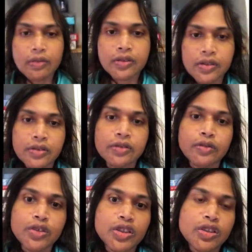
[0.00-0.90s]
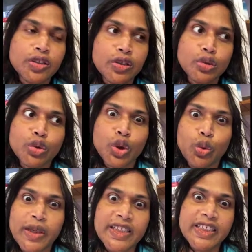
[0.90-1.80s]
So it's
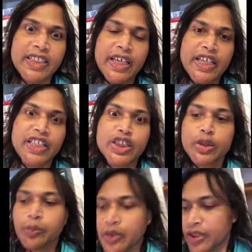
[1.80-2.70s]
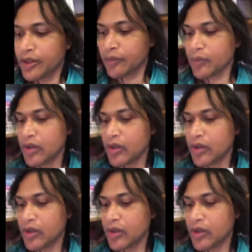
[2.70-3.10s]
2:28 p.m.